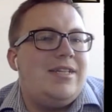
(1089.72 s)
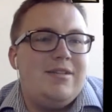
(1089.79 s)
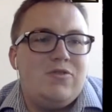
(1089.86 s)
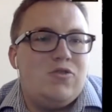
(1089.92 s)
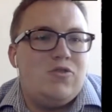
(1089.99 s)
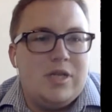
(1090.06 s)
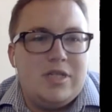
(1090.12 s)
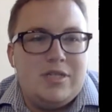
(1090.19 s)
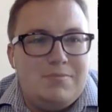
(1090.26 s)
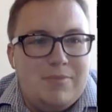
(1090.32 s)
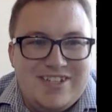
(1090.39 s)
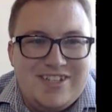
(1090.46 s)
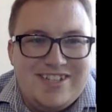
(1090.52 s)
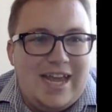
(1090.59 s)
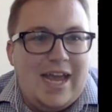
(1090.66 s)

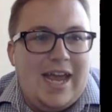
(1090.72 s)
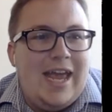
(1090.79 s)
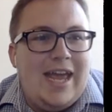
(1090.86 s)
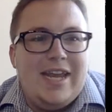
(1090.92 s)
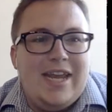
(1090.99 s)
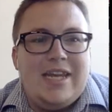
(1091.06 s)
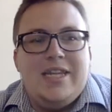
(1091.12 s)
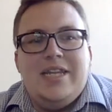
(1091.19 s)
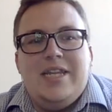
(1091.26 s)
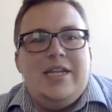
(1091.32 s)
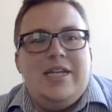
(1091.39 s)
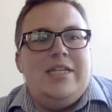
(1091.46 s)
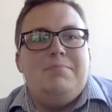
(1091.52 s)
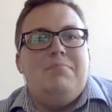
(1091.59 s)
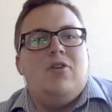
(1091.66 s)
Christmas and
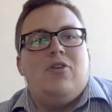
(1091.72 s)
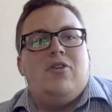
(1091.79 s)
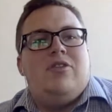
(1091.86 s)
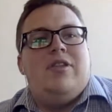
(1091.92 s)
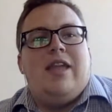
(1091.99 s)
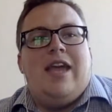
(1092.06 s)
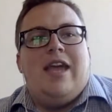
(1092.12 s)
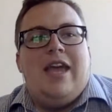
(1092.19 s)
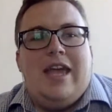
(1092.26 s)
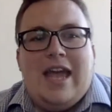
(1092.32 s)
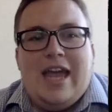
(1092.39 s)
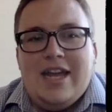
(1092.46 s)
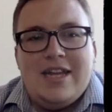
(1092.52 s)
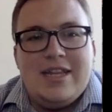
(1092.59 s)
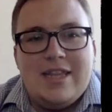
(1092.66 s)
Lily's
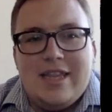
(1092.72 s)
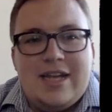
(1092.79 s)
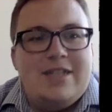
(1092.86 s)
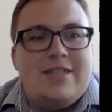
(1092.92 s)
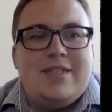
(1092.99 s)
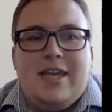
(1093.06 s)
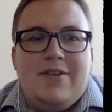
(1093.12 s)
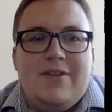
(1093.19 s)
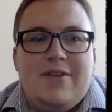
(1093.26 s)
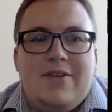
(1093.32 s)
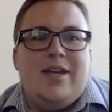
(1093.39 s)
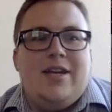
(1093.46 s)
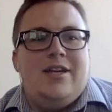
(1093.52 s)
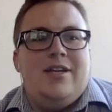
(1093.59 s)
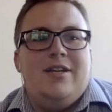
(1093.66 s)
birthday. Thanksgiving.
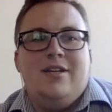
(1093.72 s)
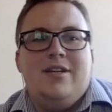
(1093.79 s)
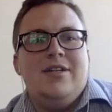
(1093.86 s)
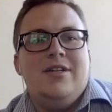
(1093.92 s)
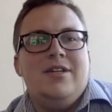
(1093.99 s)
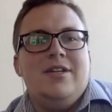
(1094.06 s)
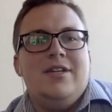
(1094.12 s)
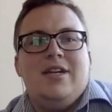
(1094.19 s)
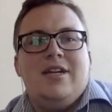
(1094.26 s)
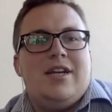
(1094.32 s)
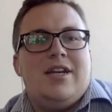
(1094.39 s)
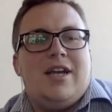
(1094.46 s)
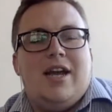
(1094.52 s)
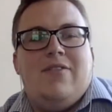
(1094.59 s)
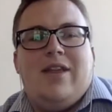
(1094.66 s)
And our 2-year
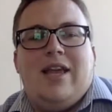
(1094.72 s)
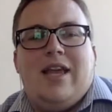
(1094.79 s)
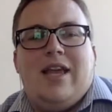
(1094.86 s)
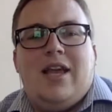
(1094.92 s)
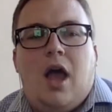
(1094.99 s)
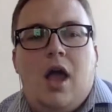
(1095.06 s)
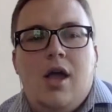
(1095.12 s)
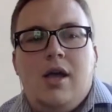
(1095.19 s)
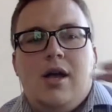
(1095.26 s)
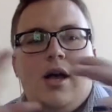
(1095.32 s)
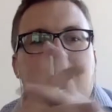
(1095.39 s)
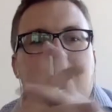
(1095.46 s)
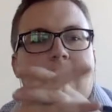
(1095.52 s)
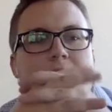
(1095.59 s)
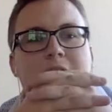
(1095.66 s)
anniversary.
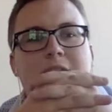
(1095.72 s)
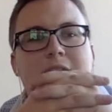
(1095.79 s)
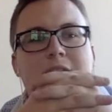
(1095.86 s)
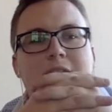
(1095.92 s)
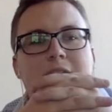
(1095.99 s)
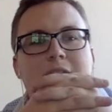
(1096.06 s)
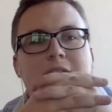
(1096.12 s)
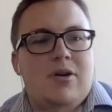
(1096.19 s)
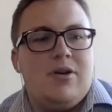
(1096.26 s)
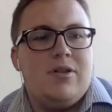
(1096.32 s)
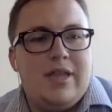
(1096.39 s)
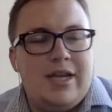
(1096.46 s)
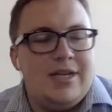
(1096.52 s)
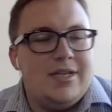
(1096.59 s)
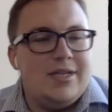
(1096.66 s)
And
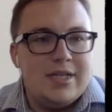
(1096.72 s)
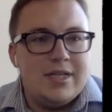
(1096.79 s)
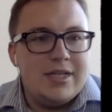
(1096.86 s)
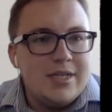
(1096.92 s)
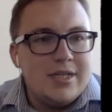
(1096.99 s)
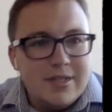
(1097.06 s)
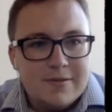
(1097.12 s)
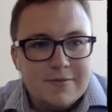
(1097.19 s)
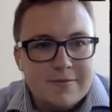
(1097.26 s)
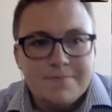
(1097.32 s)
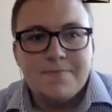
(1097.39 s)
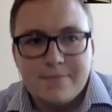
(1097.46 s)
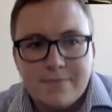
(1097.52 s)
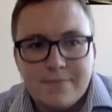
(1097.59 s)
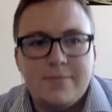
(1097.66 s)

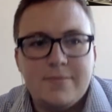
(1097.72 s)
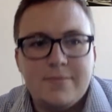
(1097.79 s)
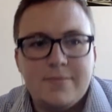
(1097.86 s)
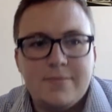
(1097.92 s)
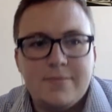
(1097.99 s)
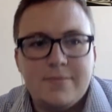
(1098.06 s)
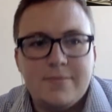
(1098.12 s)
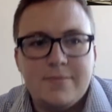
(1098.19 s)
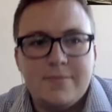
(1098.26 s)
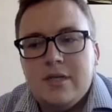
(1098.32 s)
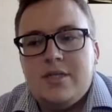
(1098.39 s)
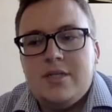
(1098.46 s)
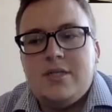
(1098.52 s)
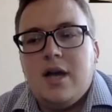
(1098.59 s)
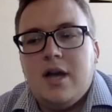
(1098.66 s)
yeah.
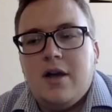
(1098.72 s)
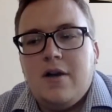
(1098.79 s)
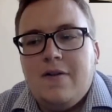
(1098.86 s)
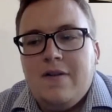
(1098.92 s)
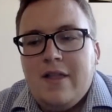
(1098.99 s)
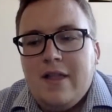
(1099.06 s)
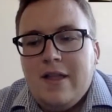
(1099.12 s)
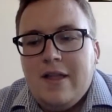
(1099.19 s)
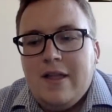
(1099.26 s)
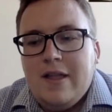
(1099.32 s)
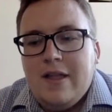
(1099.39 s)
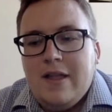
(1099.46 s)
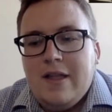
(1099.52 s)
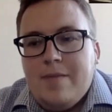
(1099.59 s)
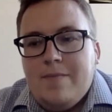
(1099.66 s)
So we'll be in
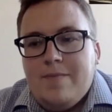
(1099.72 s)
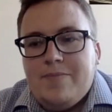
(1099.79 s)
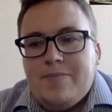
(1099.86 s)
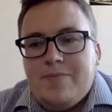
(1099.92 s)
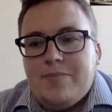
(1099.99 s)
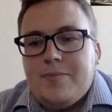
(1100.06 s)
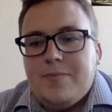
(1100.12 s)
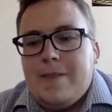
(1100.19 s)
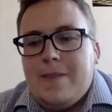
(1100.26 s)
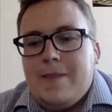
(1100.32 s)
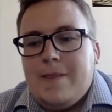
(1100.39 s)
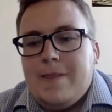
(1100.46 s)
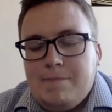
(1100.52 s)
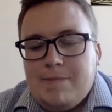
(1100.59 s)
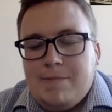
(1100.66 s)
Vegas for a
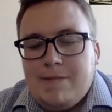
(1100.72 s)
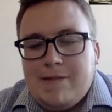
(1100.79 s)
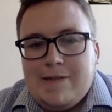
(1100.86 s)
week.